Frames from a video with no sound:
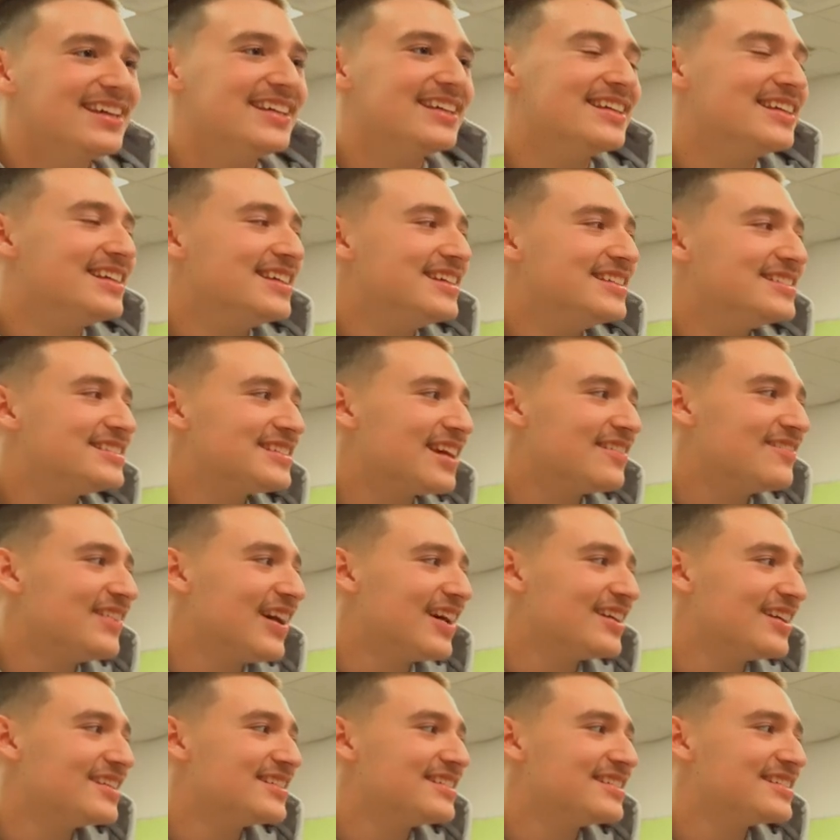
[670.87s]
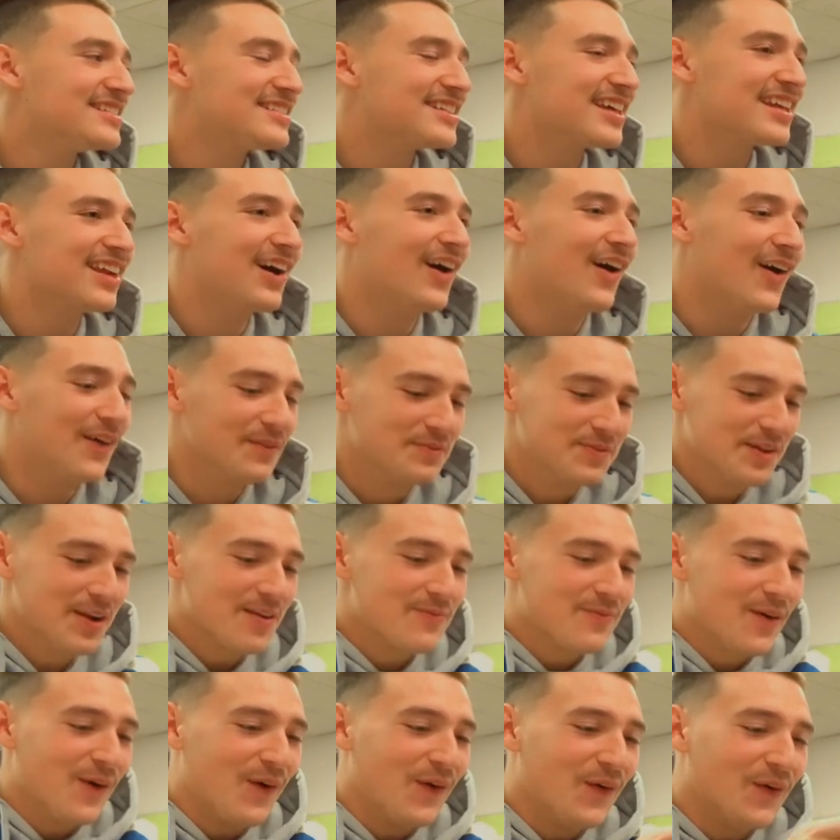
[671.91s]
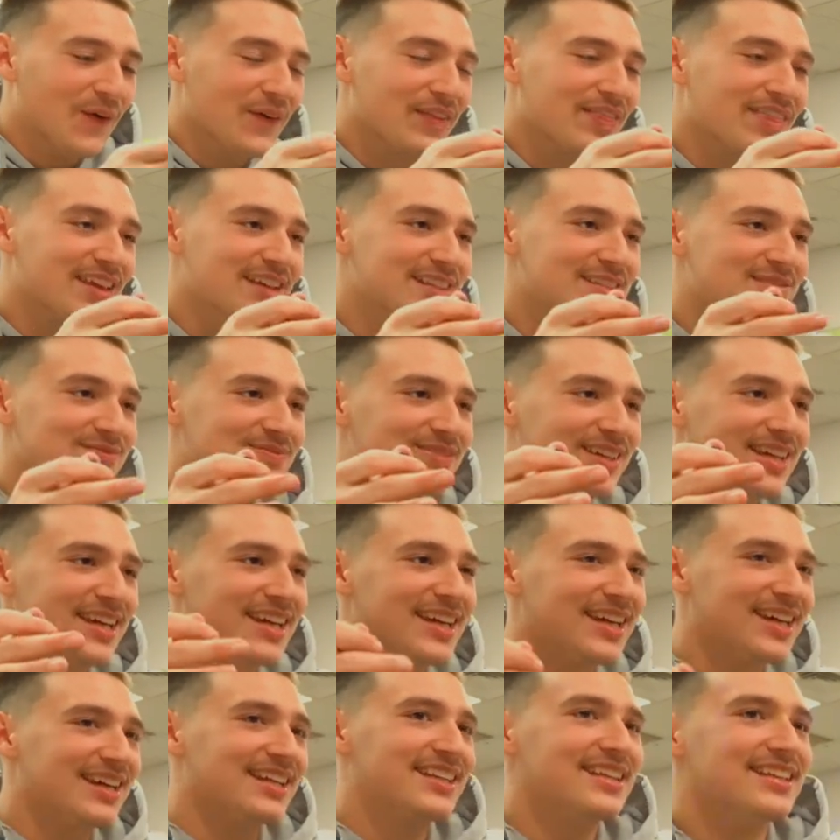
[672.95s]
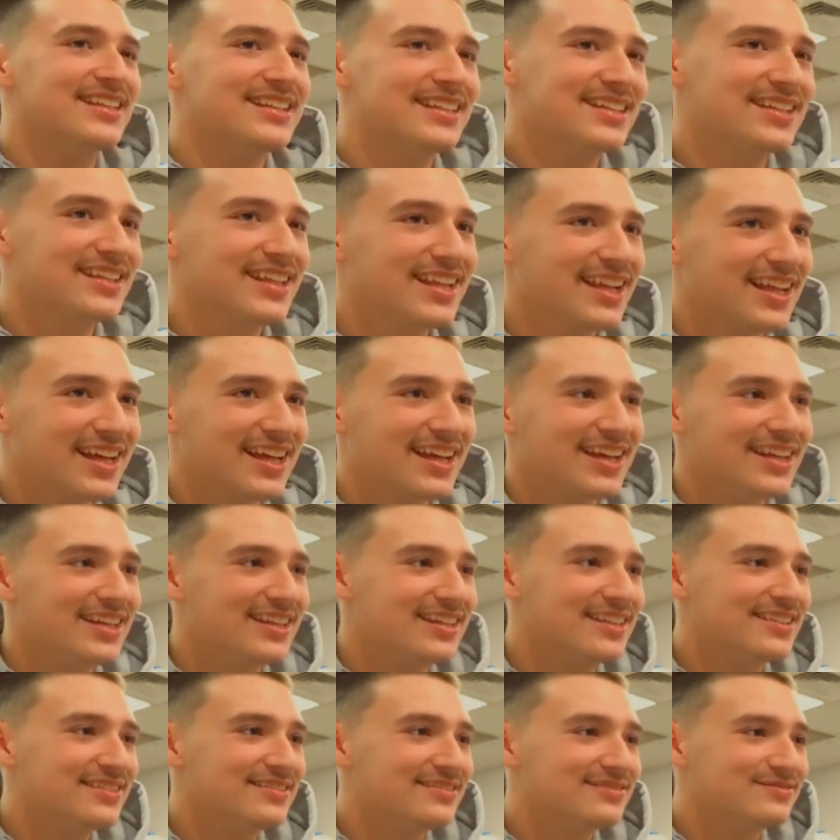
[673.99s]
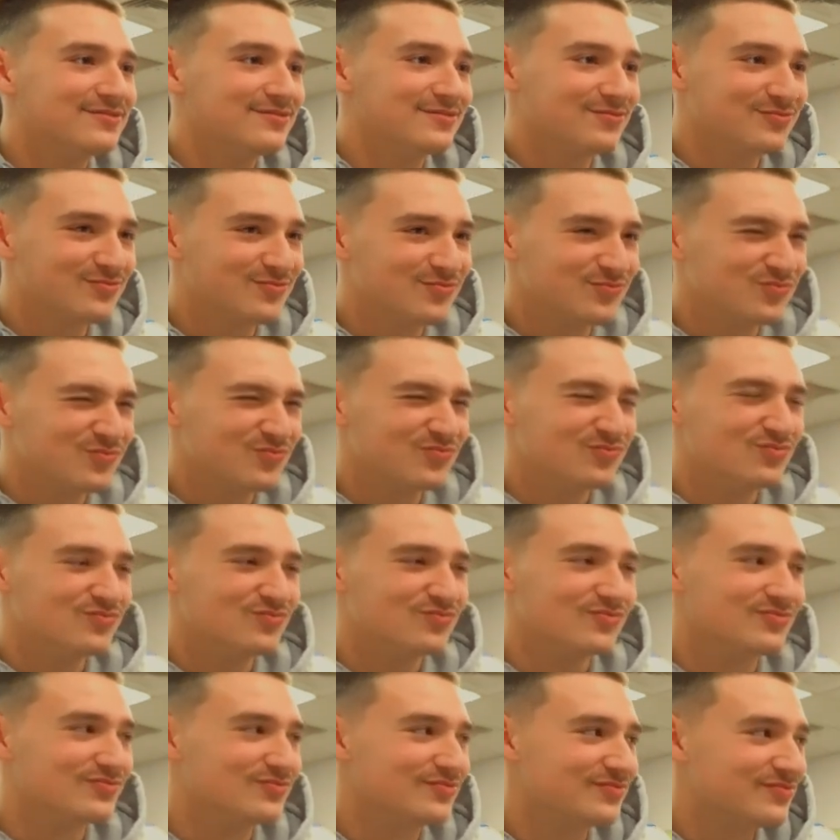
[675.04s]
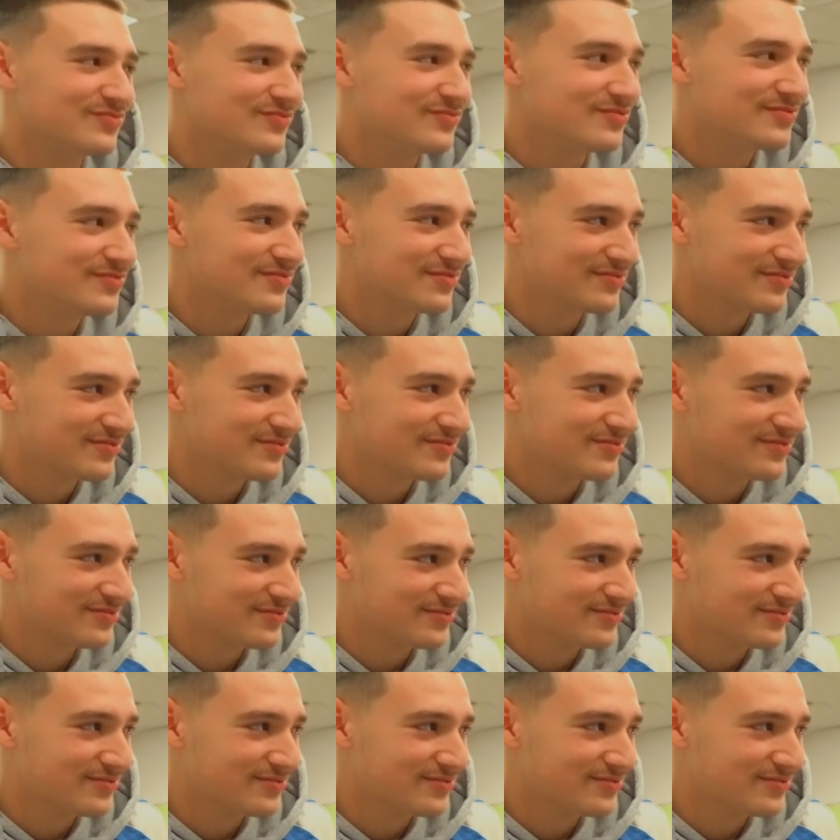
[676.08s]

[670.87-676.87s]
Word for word: be the best. Somehow he's just gonna open up a hole this big, and I will make a hole. I will make. I. Will, I'll make the